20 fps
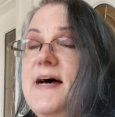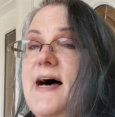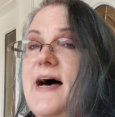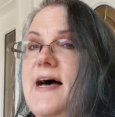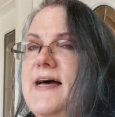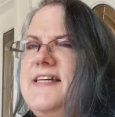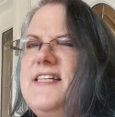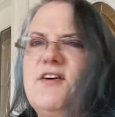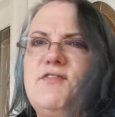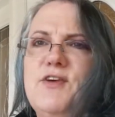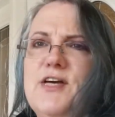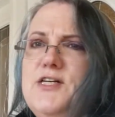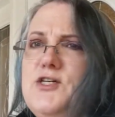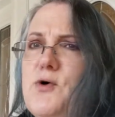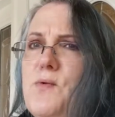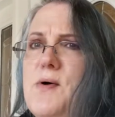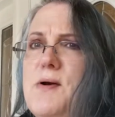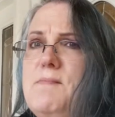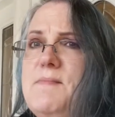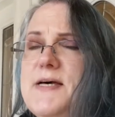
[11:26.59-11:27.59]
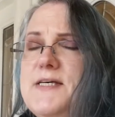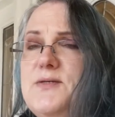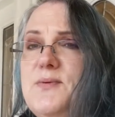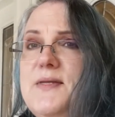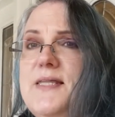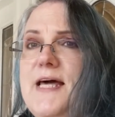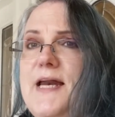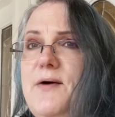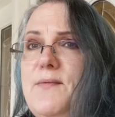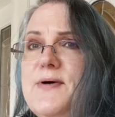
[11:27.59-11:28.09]
I definitely don't want to mess
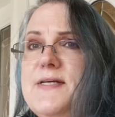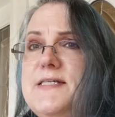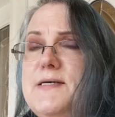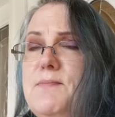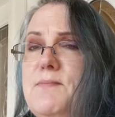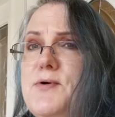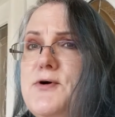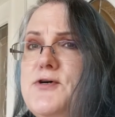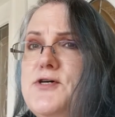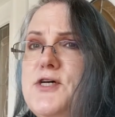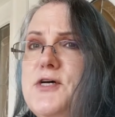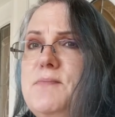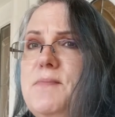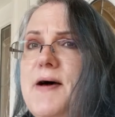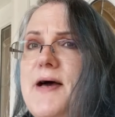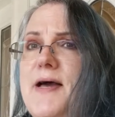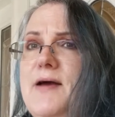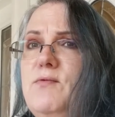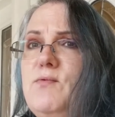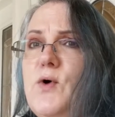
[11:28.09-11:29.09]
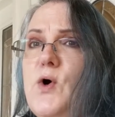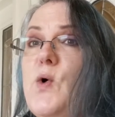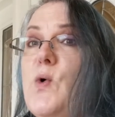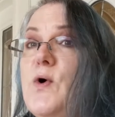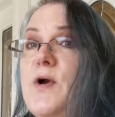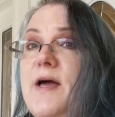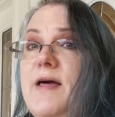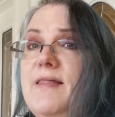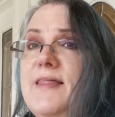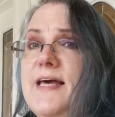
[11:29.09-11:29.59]
with anyone's immersion by
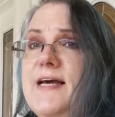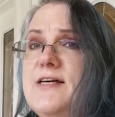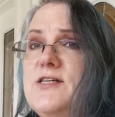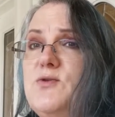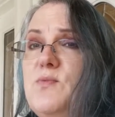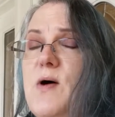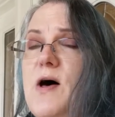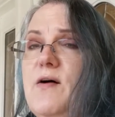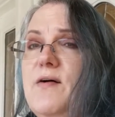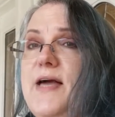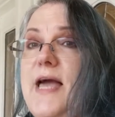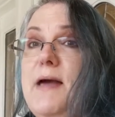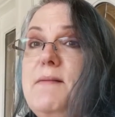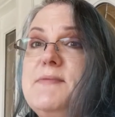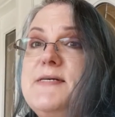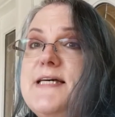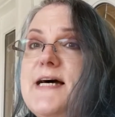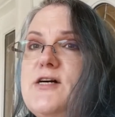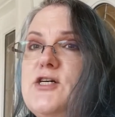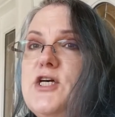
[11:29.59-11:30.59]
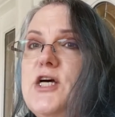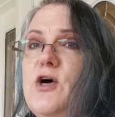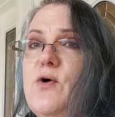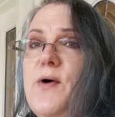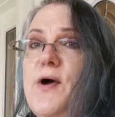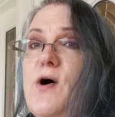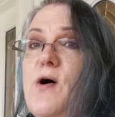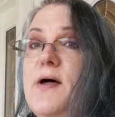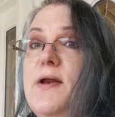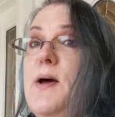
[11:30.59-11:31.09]
recording things while game is actually
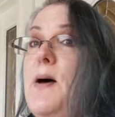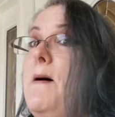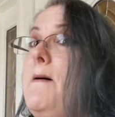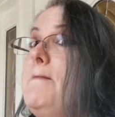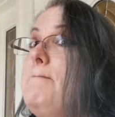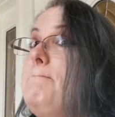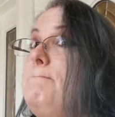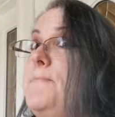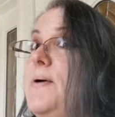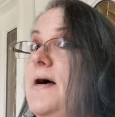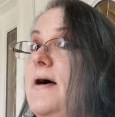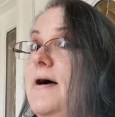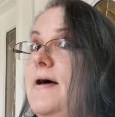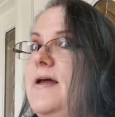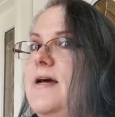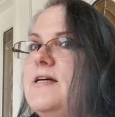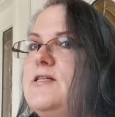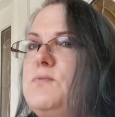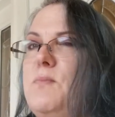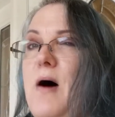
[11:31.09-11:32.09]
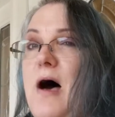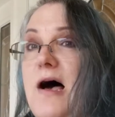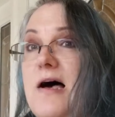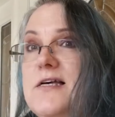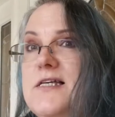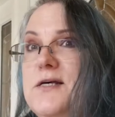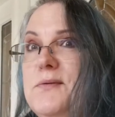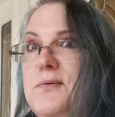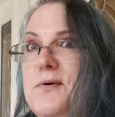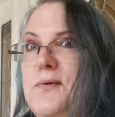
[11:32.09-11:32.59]
going on but it's
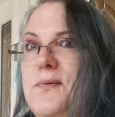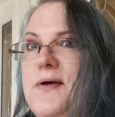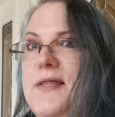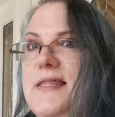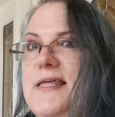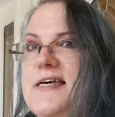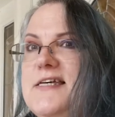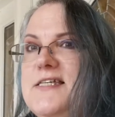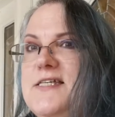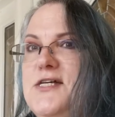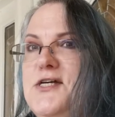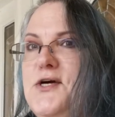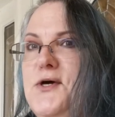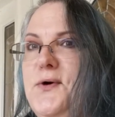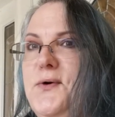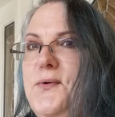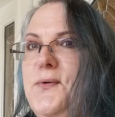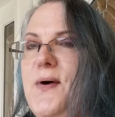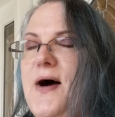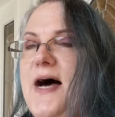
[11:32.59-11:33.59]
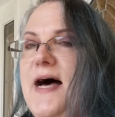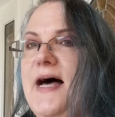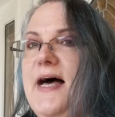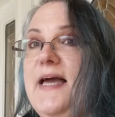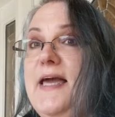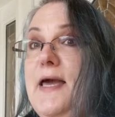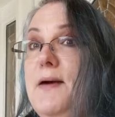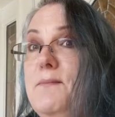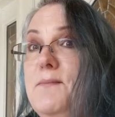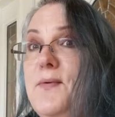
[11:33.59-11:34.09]
possible with this new
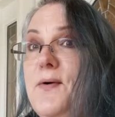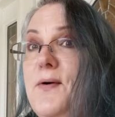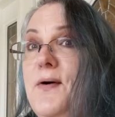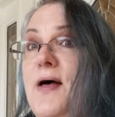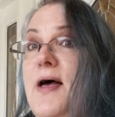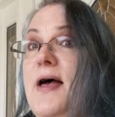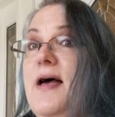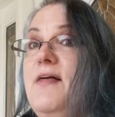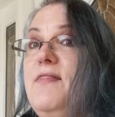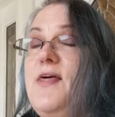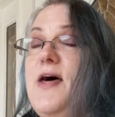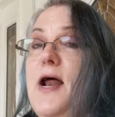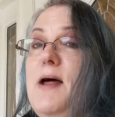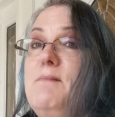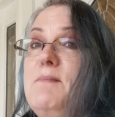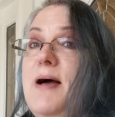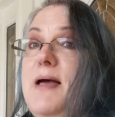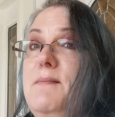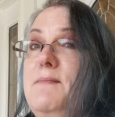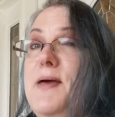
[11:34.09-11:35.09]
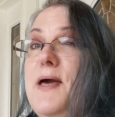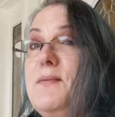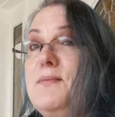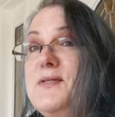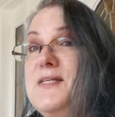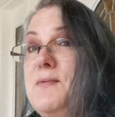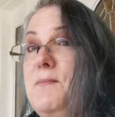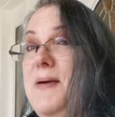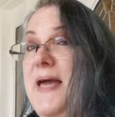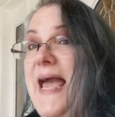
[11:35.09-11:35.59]
uh, gimbal that I might be
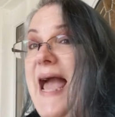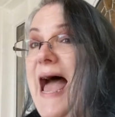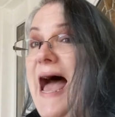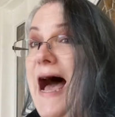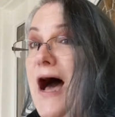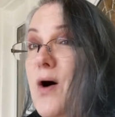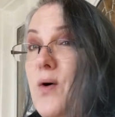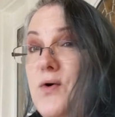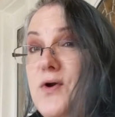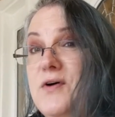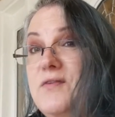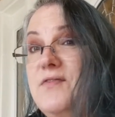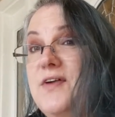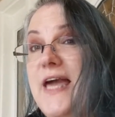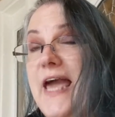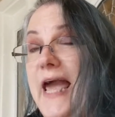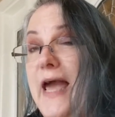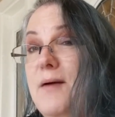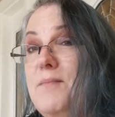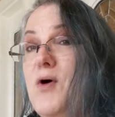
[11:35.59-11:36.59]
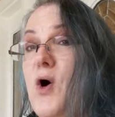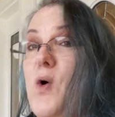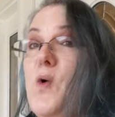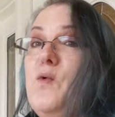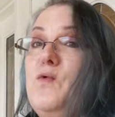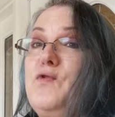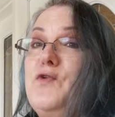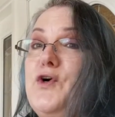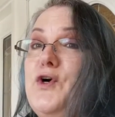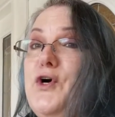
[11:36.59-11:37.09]
able to be out of game
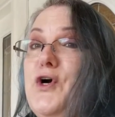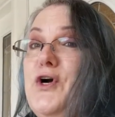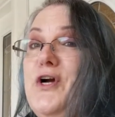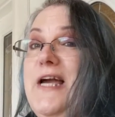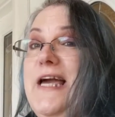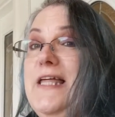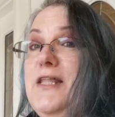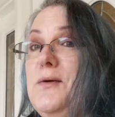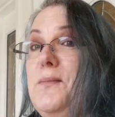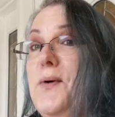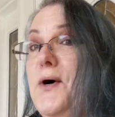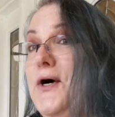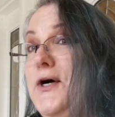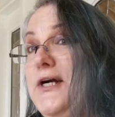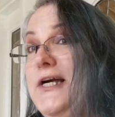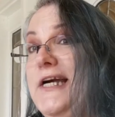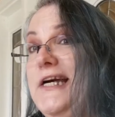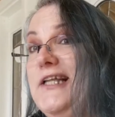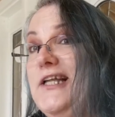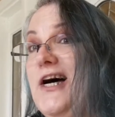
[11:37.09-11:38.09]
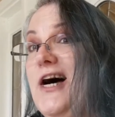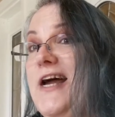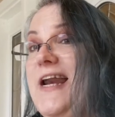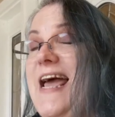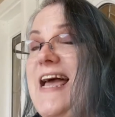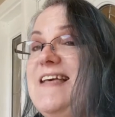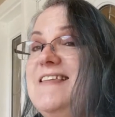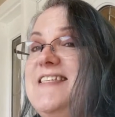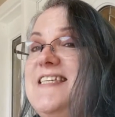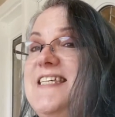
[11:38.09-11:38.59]
over in the parking lot
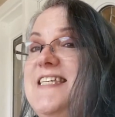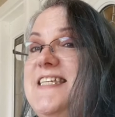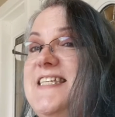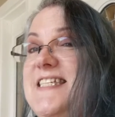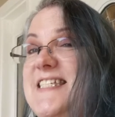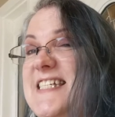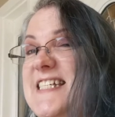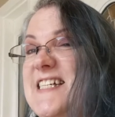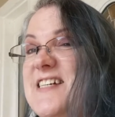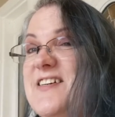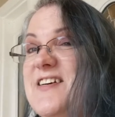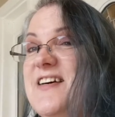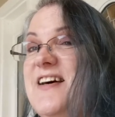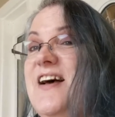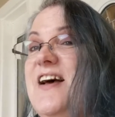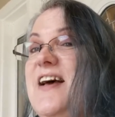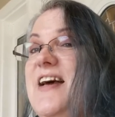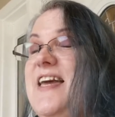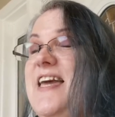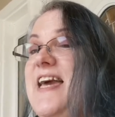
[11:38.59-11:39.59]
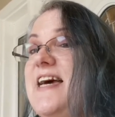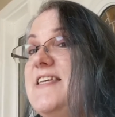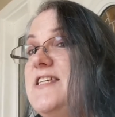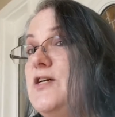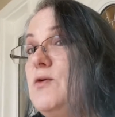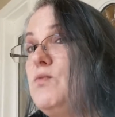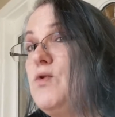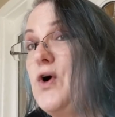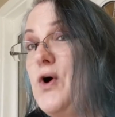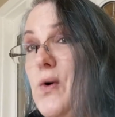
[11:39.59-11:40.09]
and still get
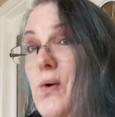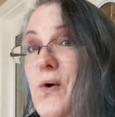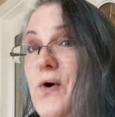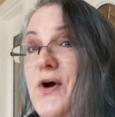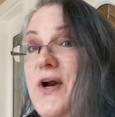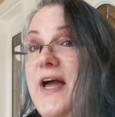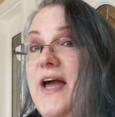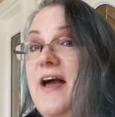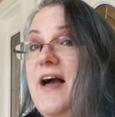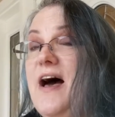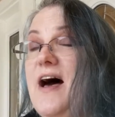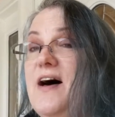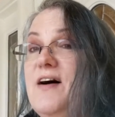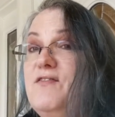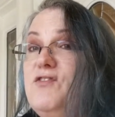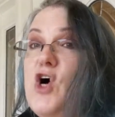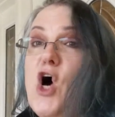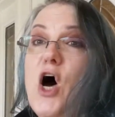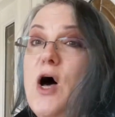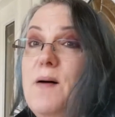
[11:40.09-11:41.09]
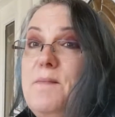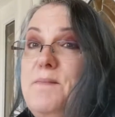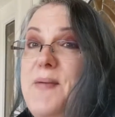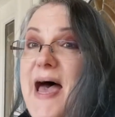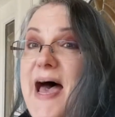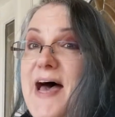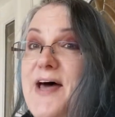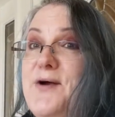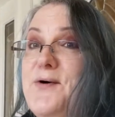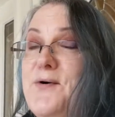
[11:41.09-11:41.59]
some recording of
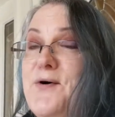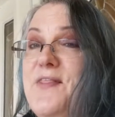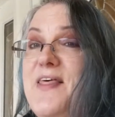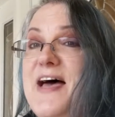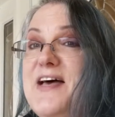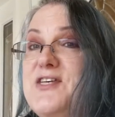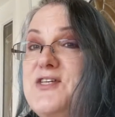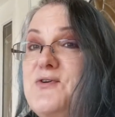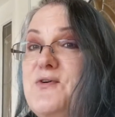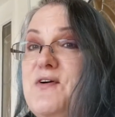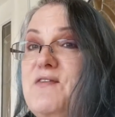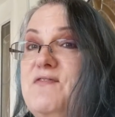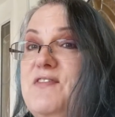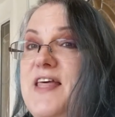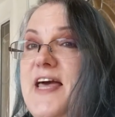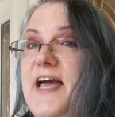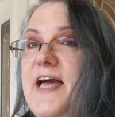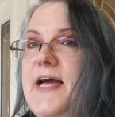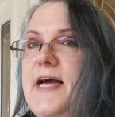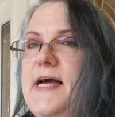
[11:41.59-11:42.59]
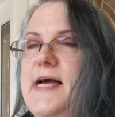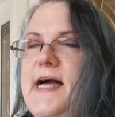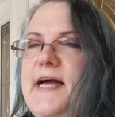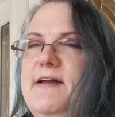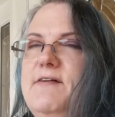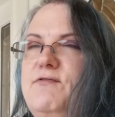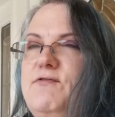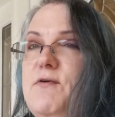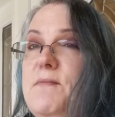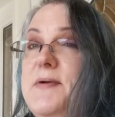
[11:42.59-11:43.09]
combat or that sort of thing
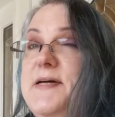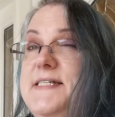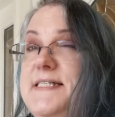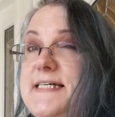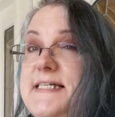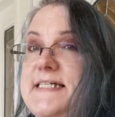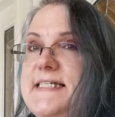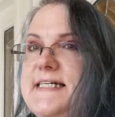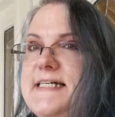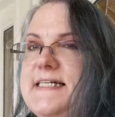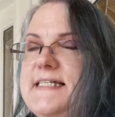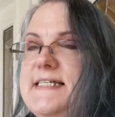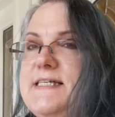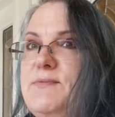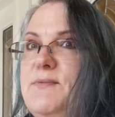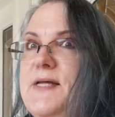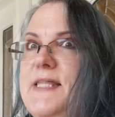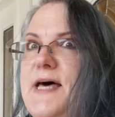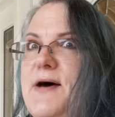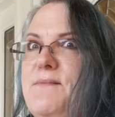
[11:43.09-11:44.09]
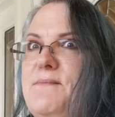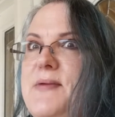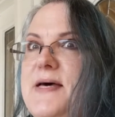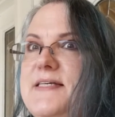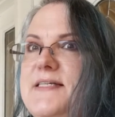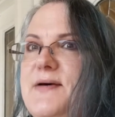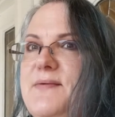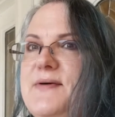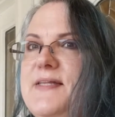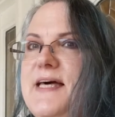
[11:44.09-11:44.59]
kind of from a distance without
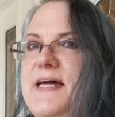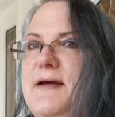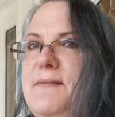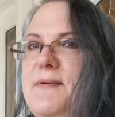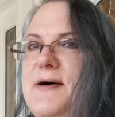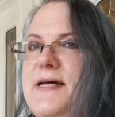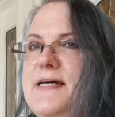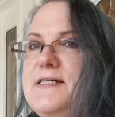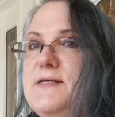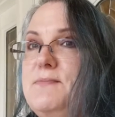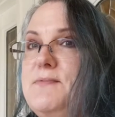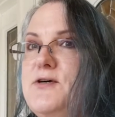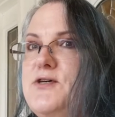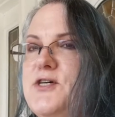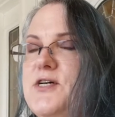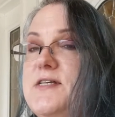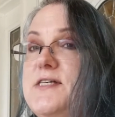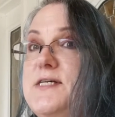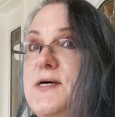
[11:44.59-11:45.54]
messing with anybody's immersion.